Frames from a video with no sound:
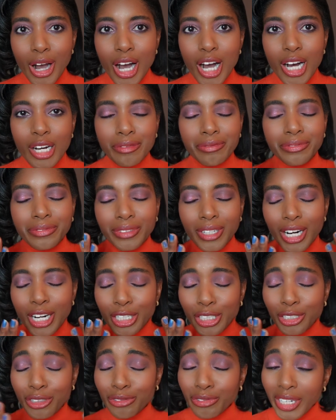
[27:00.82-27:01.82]
off
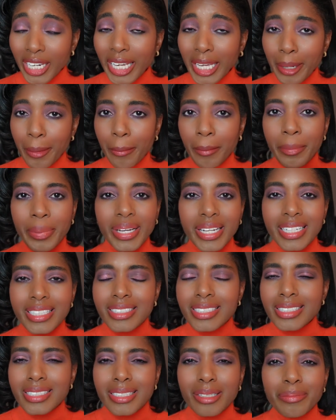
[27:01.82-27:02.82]
on a rant, but
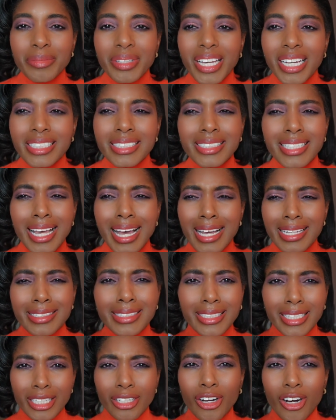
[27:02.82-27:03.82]
it's just something I just had
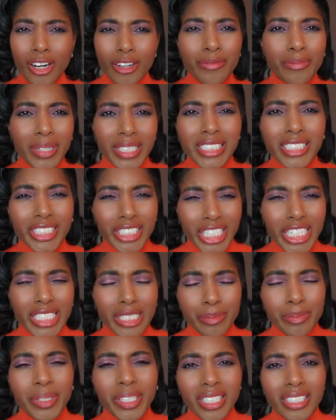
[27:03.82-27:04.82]
to get off my
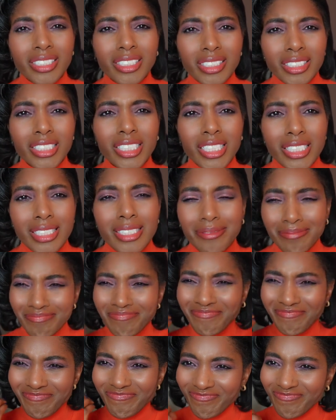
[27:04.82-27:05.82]
chest because it just
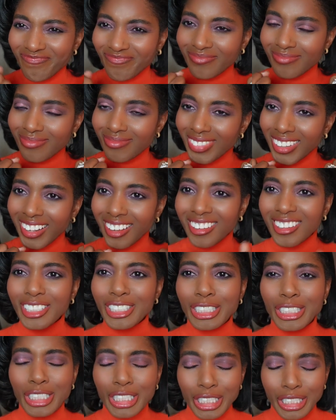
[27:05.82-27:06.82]

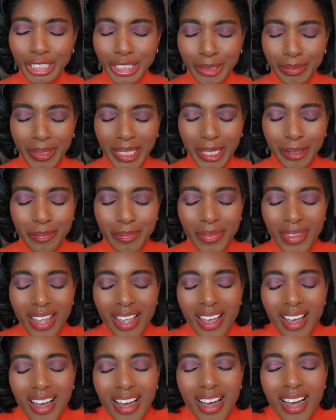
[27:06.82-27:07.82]
irked me.
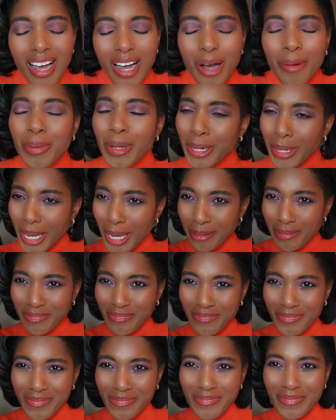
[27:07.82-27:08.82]
But okay,
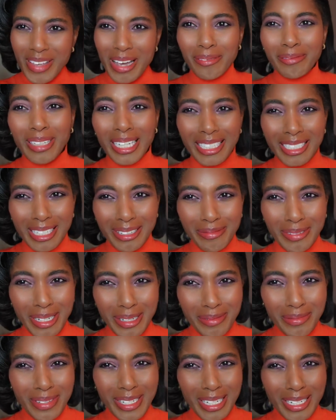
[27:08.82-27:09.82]
I'm
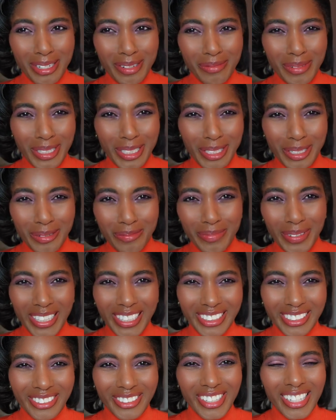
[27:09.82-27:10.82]
done on my
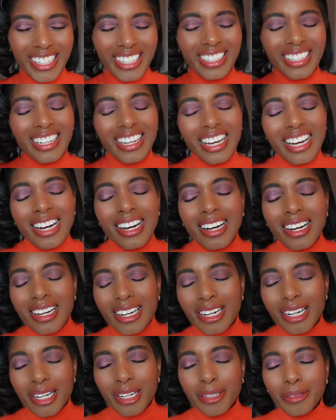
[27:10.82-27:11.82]
soapbox, okay? So
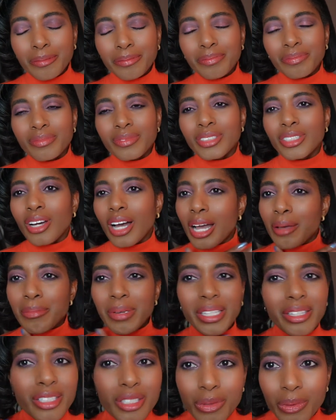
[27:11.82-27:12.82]
I
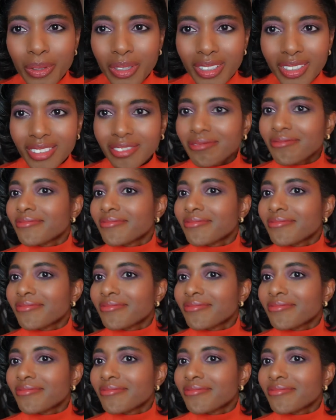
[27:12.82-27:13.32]
made this work,